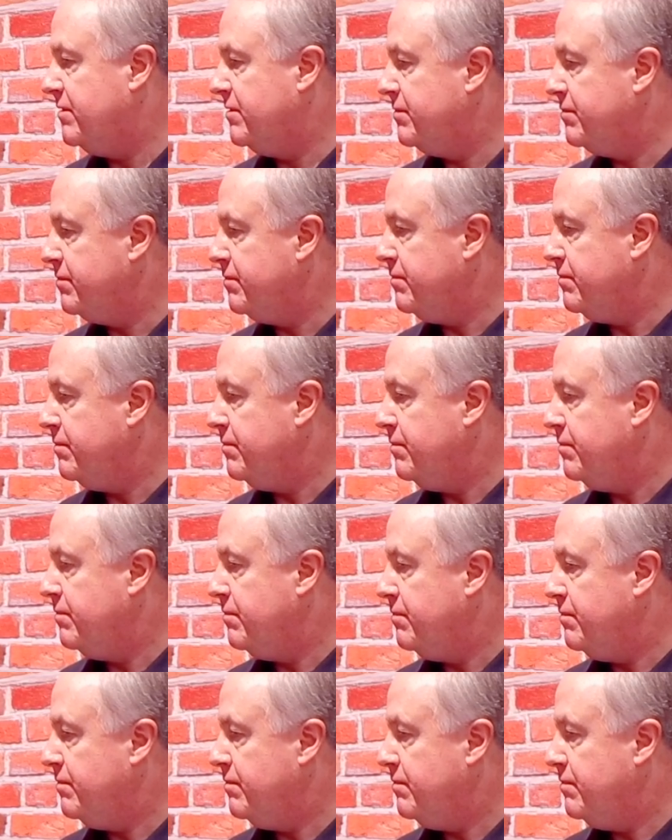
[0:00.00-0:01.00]

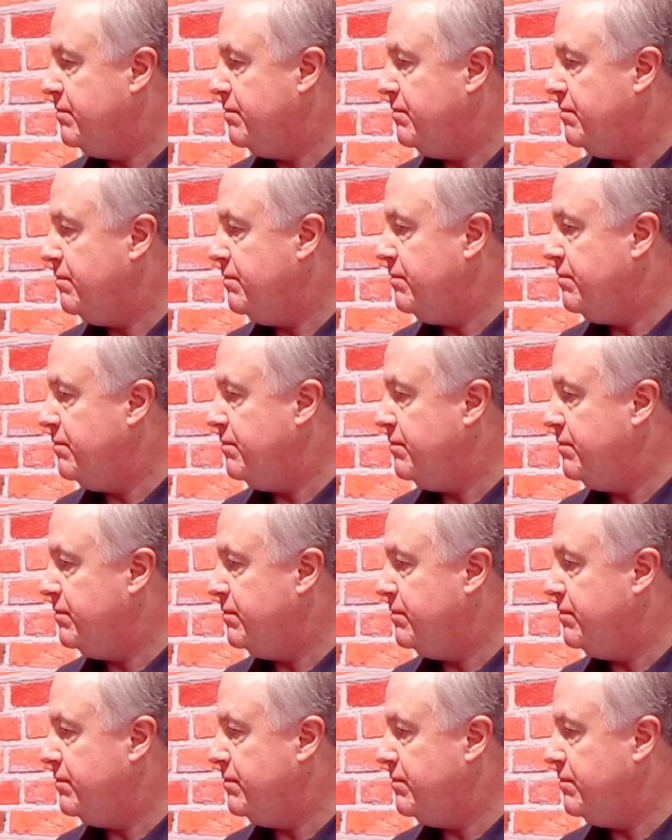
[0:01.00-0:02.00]

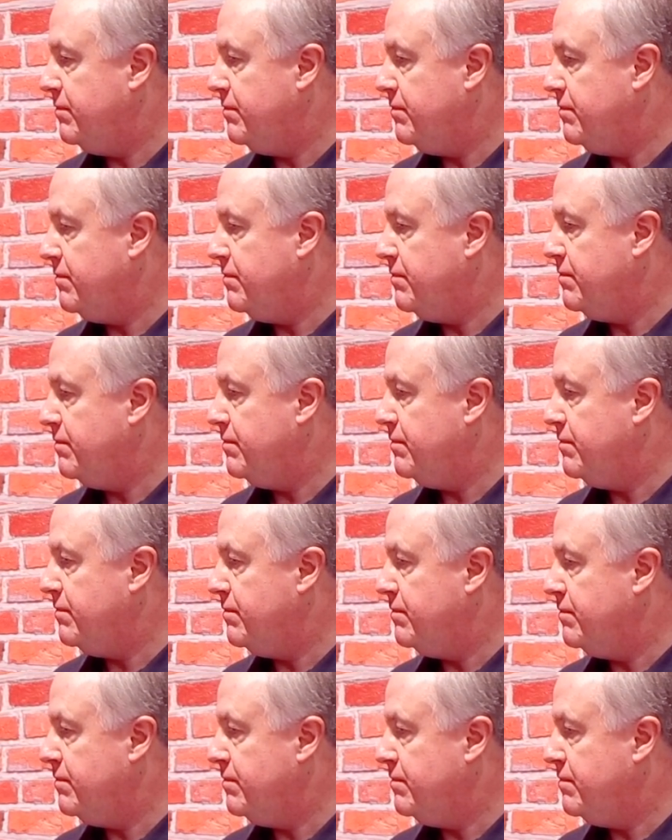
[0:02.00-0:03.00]

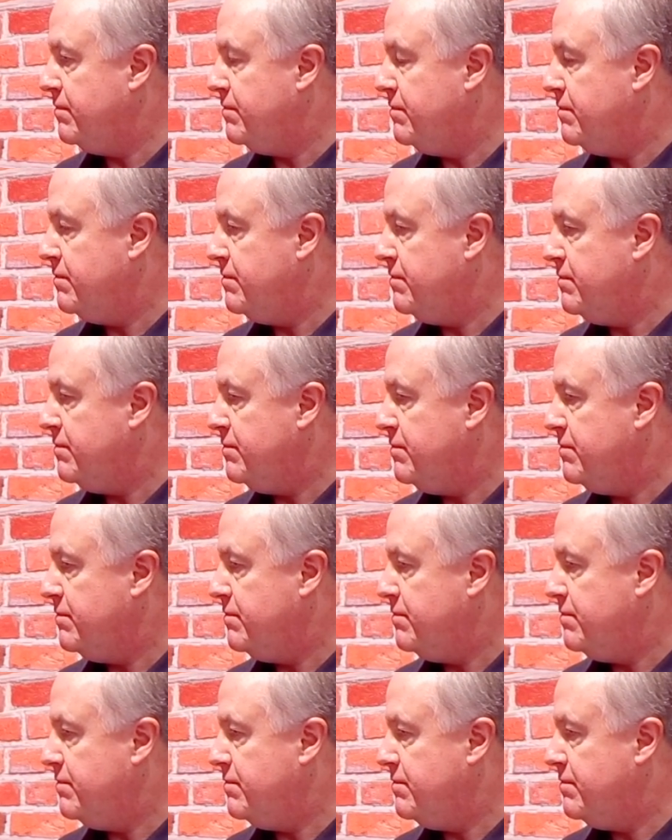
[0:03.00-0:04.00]

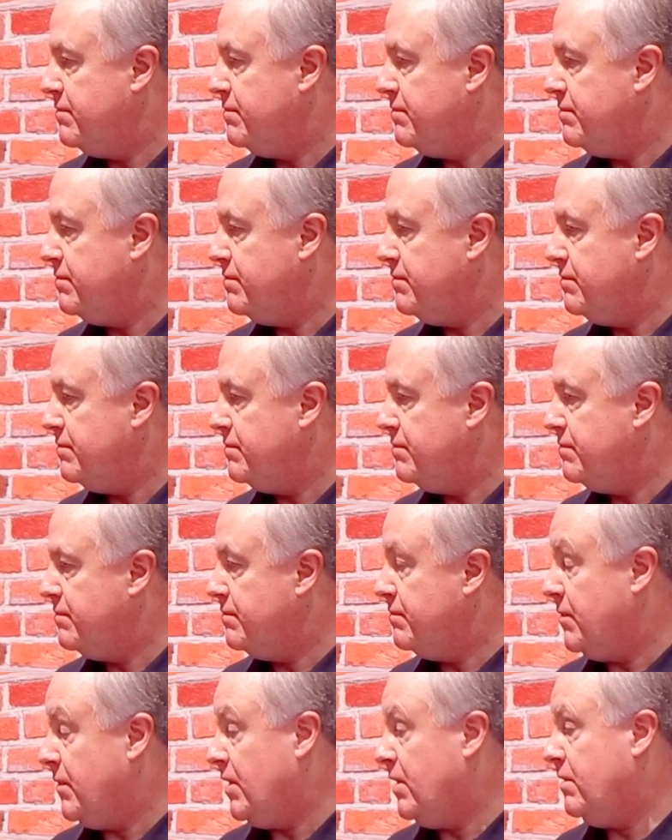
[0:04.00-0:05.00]

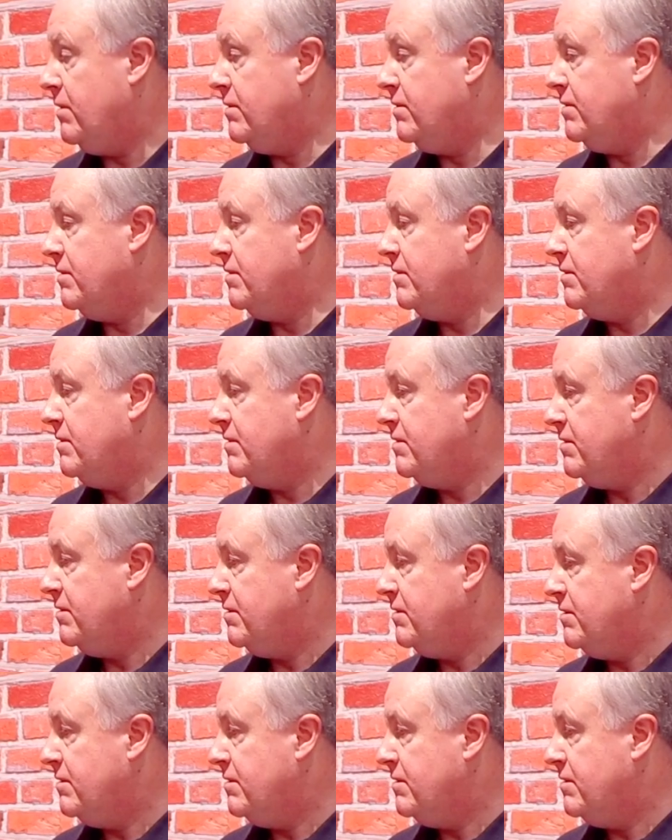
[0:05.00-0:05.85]
(not speaking)